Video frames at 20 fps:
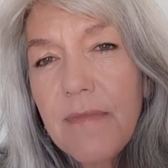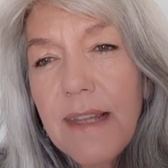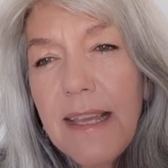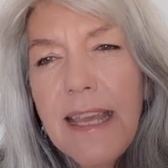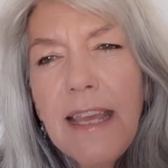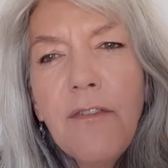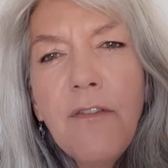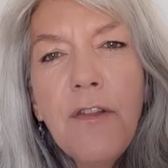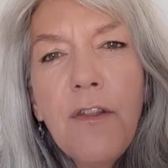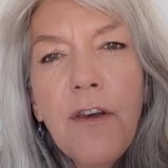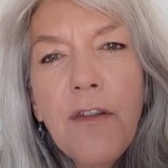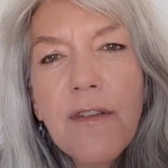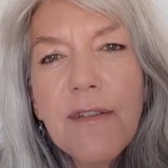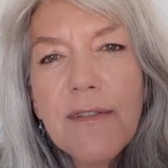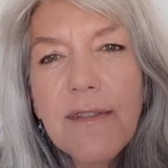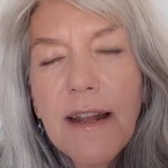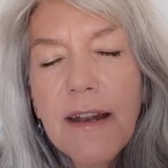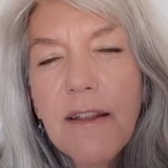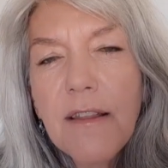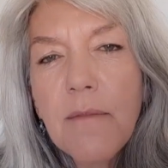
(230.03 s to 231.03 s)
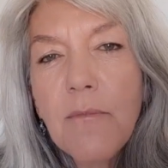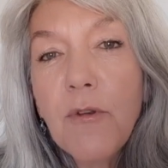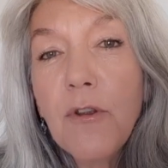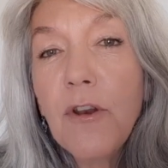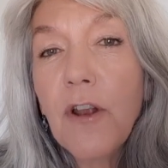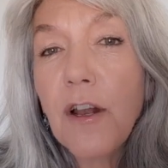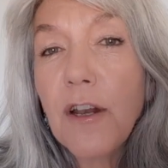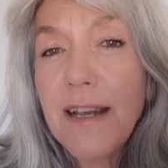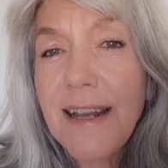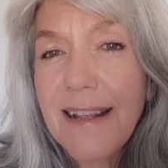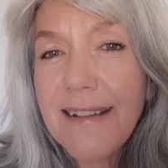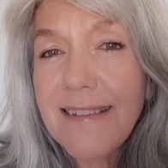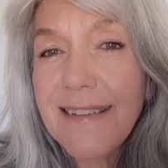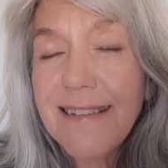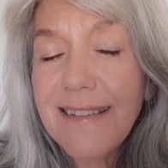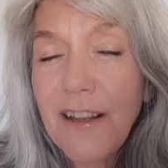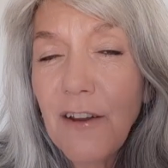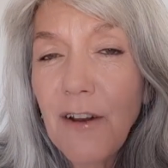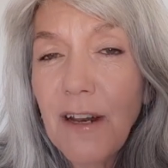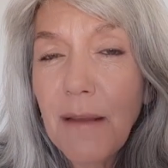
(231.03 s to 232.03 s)
Even though the sun and the moon aren't
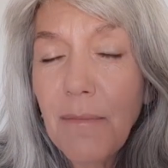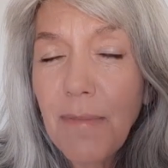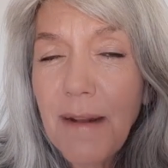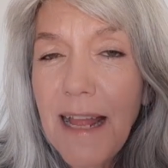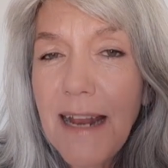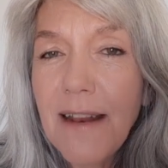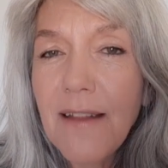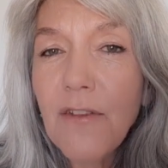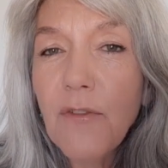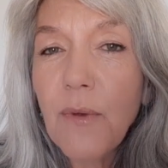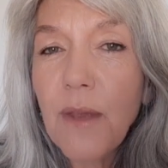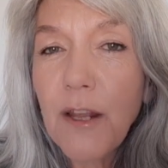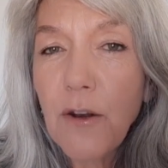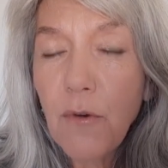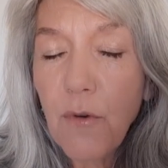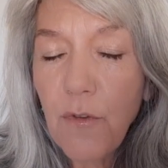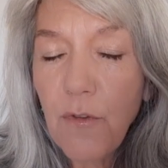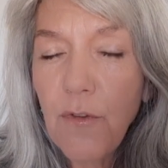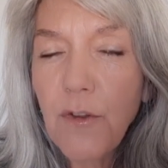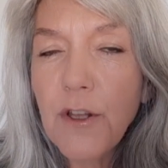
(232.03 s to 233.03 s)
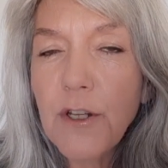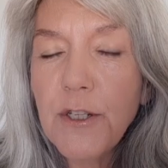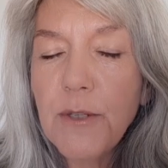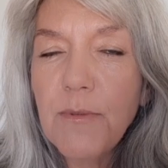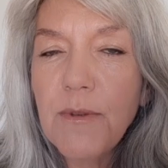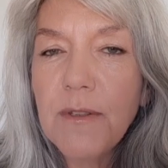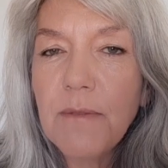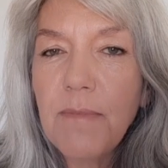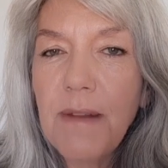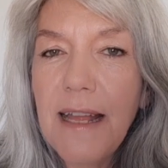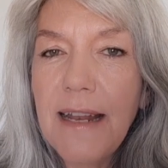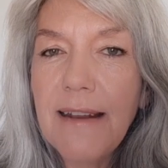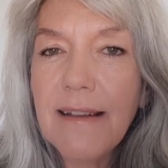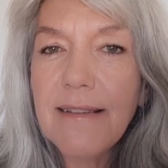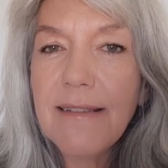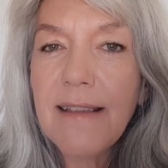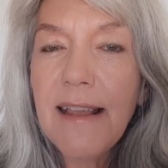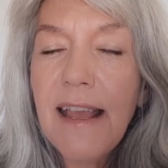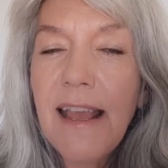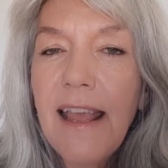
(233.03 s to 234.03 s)
necessarily planets, we're going to refer to them as
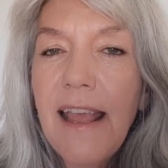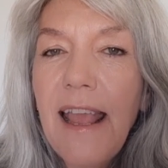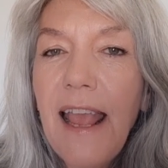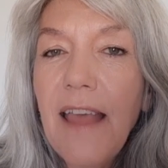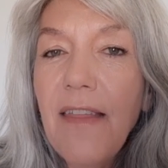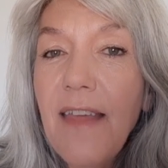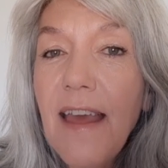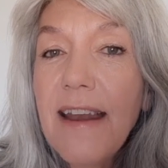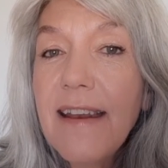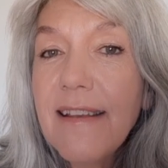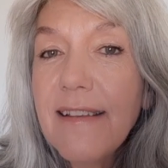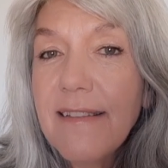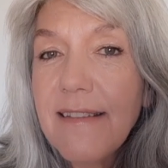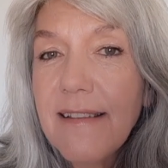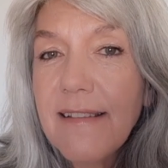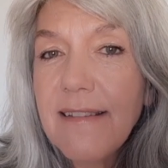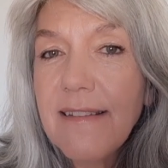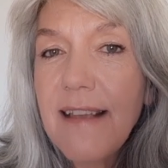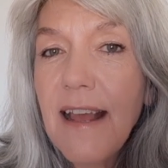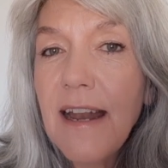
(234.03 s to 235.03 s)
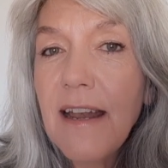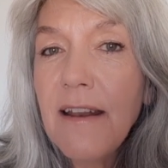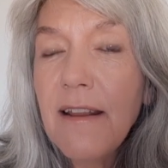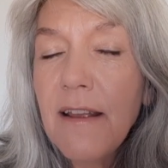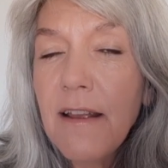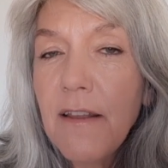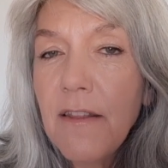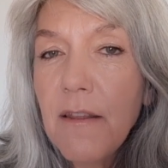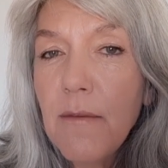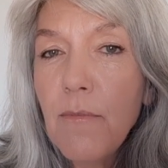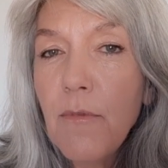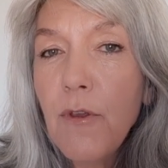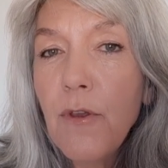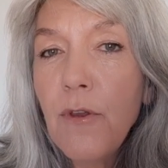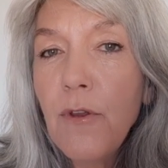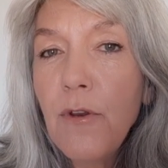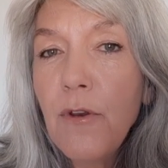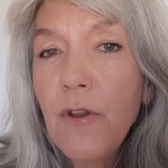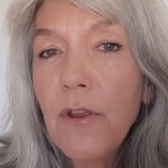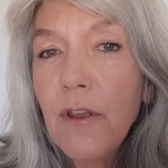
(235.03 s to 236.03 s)
planets. And that is the sun, the
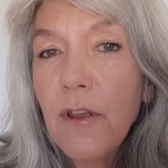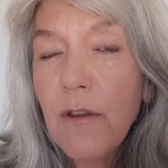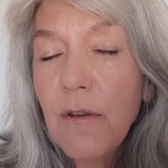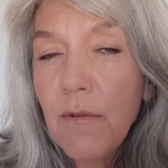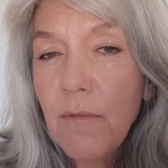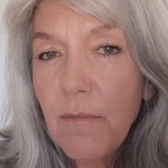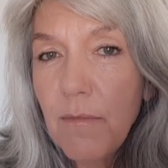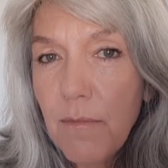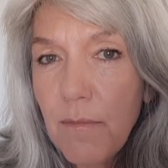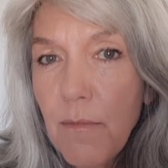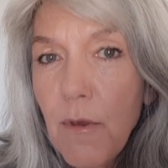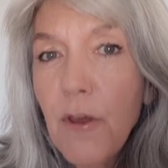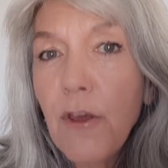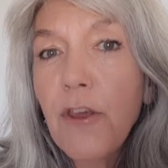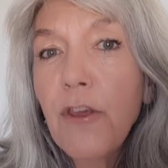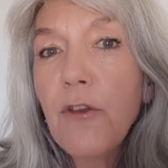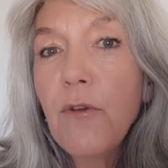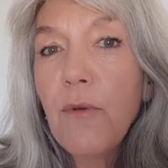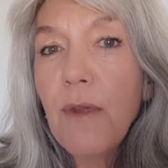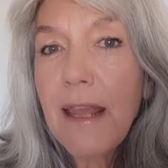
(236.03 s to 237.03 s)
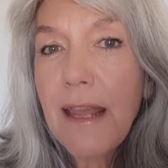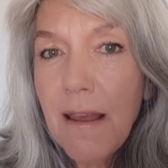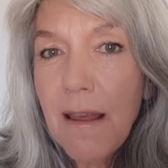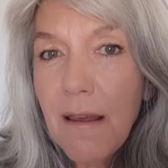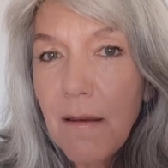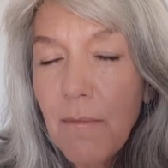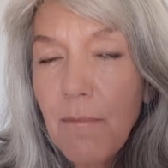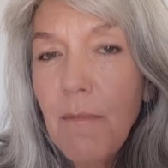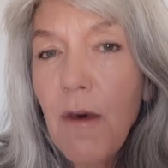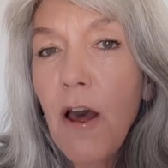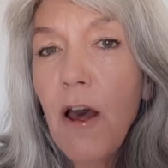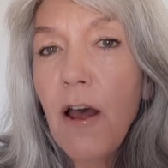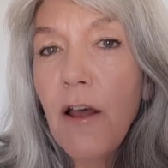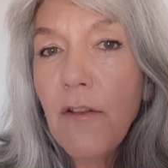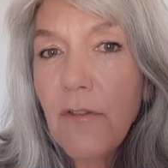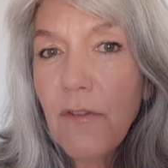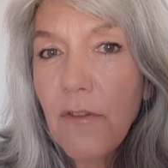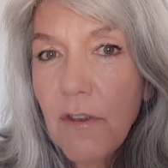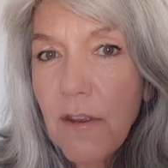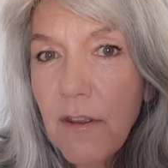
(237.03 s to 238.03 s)
moon, Mercury,
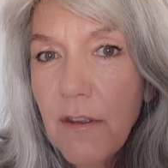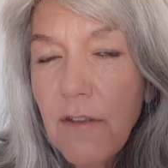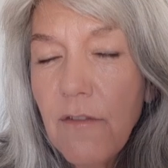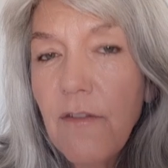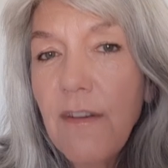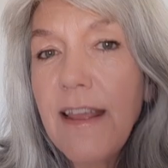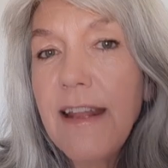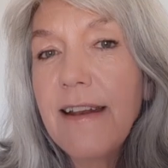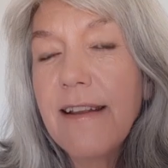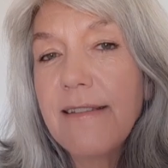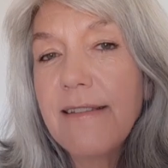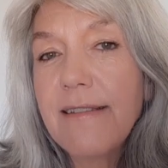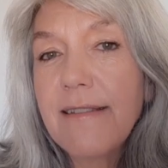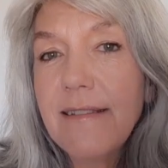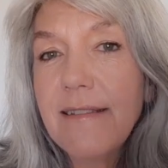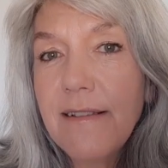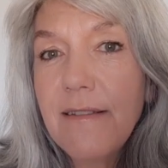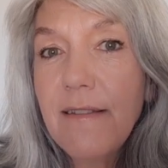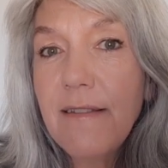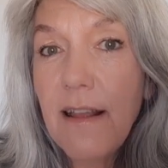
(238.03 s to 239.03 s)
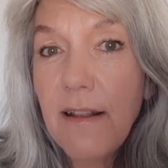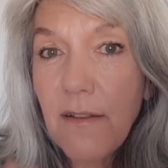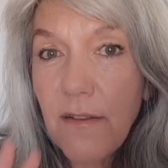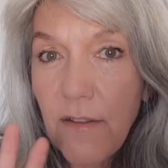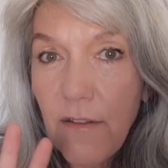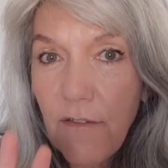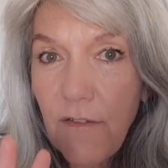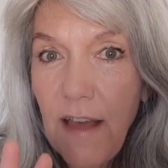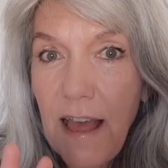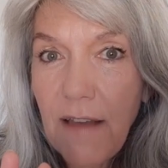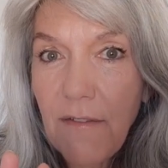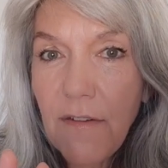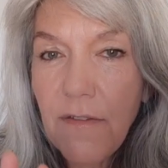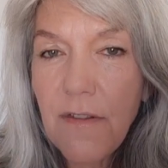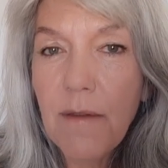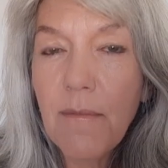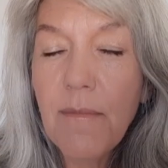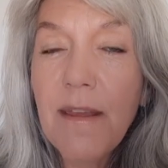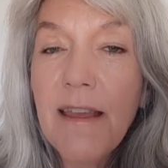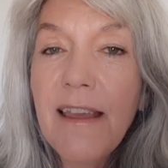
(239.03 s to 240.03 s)
Mars, Venus. That's the 5 of
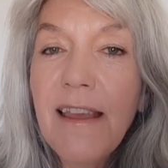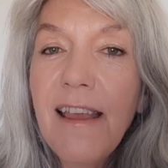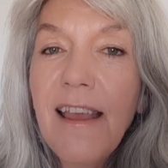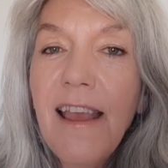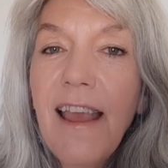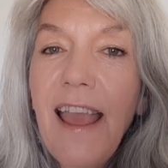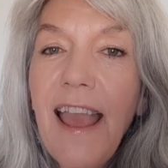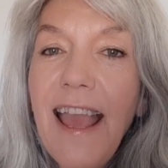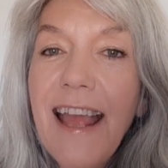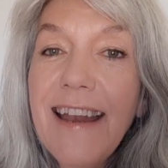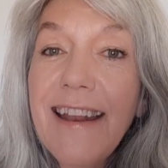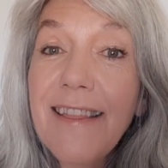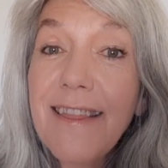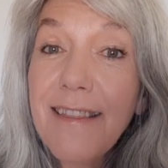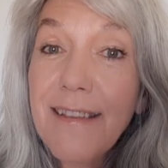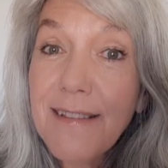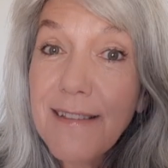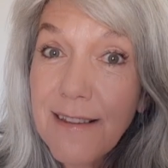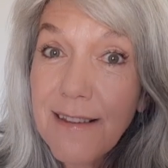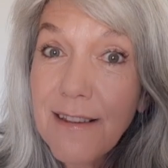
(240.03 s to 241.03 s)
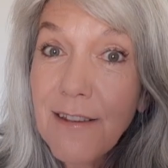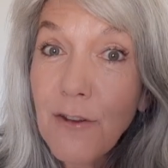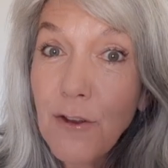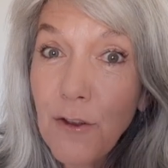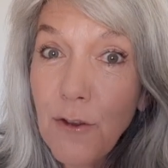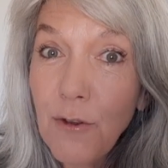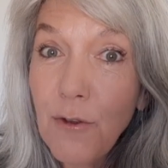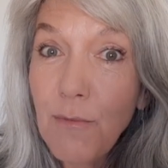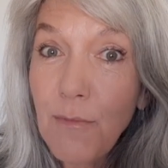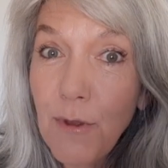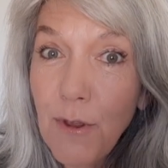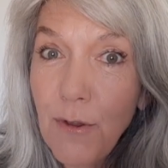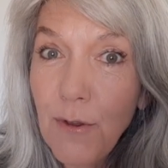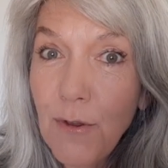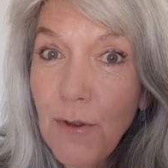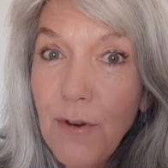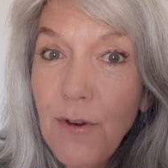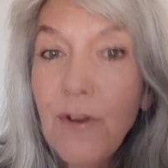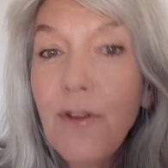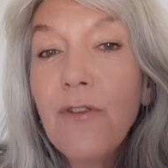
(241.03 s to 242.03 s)
them. And at this new
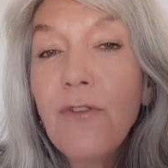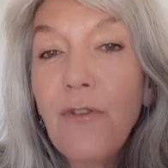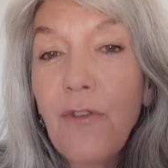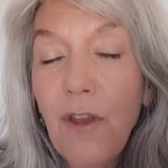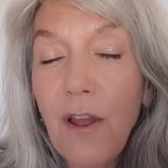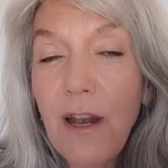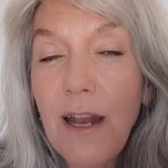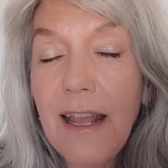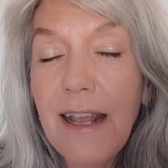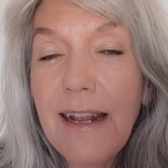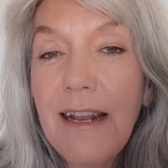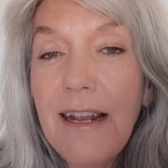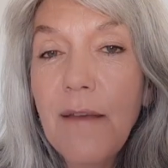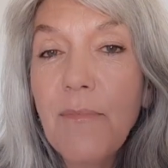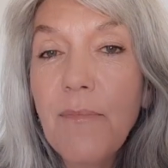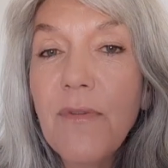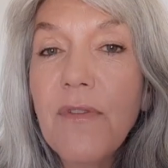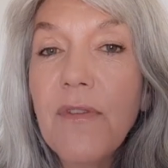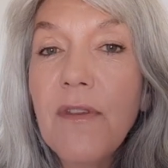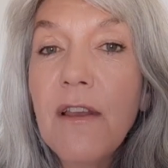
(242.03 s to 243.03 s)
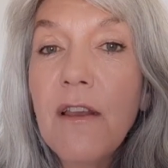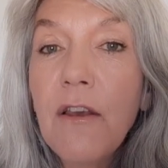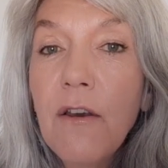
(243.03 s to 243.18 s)
moon, solar eclipse,